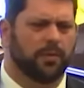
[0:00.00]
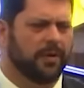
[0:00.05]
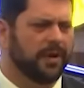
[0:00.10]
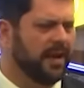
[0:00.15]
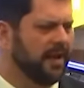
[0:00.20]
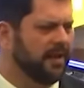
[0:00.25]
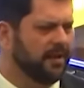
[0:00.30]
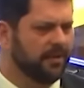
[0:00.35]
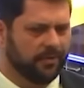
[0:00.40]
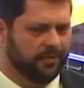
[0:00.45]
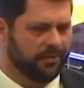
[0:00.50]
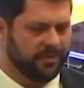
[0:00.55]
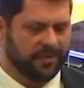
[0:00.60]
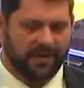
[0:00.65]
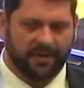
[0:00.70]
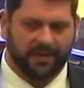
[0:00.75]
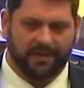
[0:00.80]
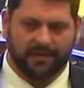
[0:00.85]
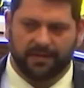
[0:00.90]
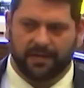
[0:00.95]
to how
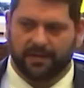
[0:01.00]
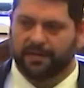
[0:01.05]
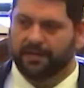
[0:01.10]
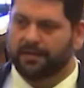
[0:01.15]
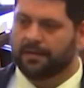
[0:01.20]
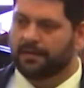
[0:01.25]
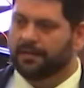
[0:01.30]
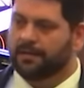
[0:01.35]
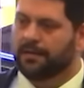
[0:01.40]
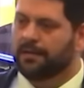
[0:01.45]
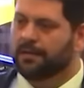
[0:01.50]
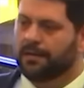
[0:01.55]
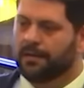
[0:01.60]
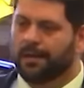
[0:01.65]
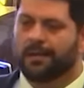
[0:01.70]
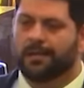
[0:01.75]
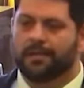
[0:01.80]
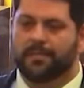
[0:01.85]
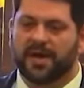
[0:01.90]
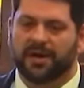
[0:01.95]
poorly planned the
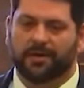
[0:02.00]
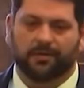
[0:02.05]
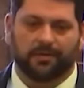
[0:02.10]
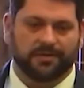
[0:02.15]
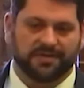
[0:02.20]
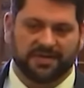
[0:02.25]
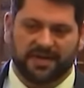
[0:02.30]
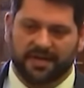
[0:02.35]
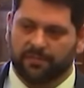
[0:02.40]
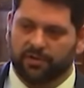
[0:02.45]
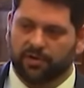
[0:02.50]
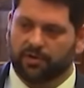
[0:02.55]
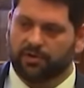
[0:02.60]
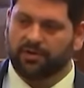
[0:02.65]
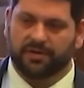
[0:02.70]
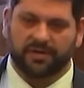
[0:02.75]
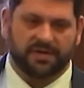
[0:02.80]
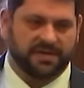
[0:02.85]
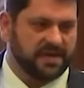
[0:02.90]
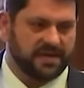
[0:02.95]
murder actually
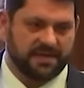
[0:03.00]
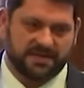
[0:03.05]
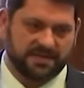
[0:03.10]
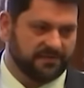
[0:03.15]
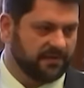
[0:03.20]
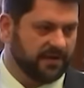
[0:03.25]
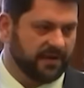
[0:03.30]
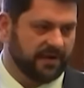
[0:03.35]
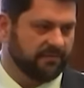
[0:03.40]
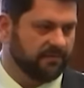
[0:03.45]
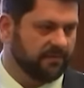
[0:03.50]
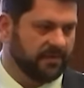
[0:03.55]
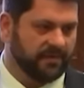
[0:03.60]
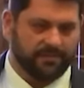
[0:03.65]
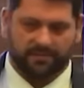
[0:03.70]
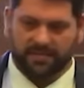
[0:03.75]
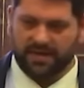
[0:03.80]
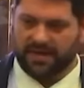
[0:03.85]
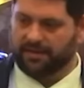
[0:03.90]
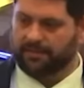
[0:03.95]
was. The
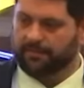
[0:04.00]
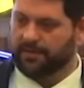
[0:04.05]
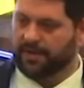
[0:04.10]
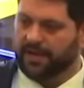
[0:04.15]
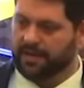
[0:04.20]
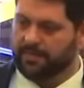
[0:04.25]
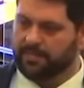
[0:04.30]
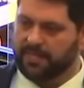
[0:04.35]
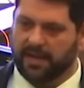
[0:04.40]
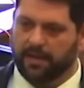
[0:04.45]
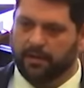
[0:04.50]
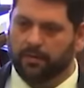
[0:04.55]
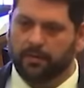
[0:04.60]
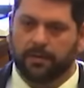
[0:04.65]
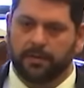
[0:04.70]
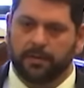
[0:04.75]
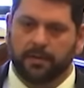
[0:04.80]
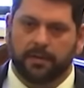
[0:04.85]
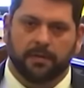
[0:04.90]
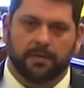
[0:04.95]
necklace on the
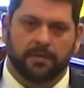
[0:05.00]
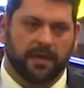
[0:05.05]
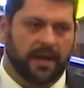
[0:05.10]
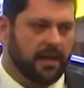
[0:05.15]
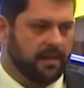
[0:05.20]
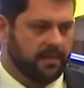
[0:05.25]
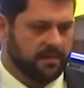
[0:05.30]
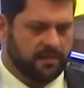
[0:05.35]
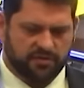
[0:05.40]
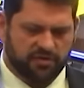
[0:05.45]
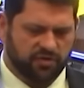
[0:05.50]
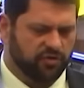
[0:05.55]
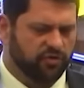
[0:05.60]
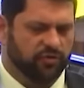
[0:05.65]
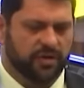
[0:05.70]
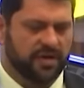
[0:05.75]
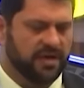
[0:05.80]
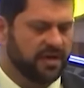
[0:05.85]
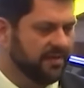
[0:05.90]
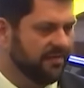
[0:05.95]
windshield, blood
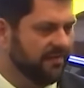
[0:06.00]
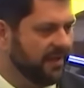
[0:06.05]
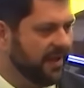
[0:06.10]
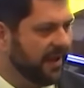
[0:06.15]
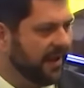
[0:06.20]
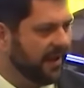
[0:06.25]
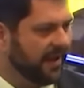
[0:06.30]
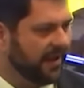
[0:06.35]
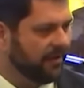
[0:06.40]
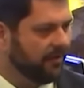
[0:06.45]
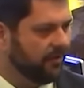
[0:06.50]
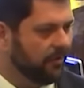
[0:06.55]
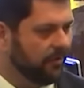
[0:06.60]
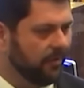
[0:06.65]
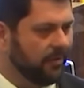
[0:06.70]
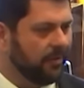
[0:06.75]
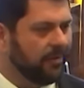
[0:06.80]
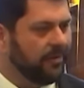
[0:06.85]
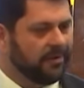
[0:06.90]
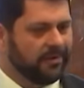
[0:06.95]
spatter on the vehicle,
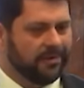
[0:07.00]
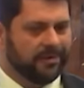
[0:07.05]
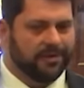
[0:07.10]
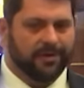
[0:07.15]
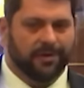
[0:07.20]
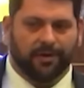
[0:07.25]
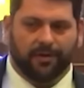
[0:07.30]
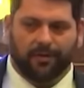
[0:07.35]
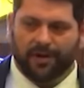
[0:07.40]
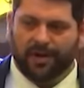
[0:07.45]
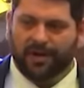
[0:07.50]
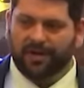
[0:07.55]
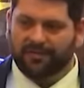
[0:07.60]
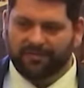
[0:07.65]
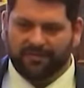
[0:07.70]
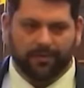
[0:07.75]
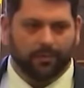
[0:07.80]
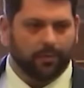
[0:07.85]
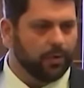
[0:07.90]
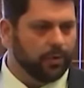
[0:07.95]
and evidence at
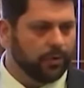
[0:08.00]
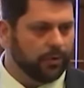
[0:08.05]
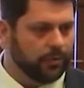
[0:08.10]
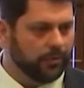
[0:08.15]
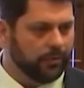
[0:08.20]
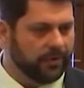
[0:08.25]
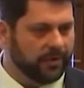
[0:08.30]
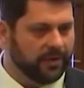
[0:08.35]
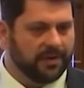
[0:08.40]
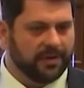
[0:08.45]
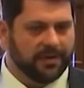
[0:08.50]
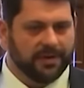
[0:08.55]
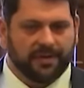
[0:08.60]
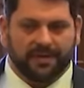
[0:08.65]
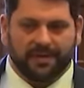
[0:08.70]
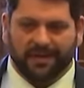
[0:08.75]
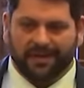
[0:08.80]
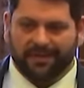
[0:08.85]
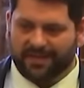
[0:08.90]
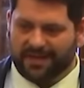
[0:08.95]
the scene
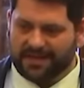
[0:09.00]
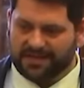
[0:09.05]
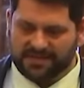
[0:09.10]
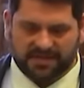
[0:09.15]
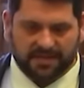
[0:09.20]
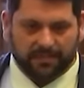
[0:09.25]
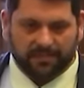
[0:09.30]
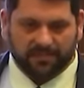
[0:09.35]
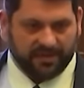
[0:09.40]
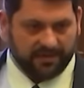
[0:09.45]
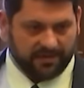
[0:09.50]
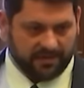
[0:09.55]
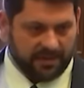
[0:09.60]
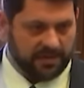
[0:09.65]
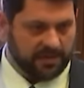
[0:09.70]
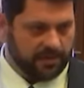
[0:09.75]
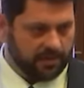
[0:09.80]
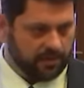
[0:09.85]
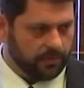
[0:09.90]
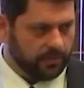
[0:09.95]
directly linked the
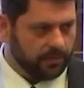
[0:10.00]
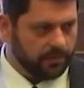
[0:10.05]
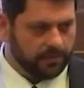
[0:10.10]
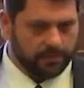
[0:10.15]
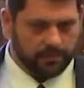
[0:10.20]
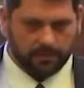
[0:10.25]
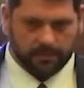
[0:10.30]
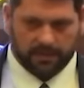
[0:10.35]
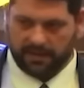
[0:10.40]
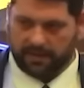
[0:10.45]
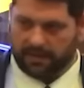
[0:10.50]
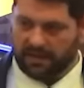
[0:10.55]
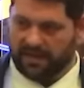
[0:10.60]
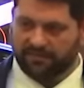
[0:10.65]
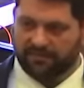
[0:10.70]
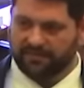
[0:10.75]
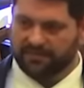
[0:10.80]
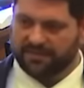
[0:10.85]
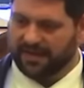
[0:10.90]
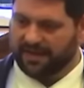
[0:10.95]
crime to
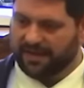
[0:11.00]
Michelle.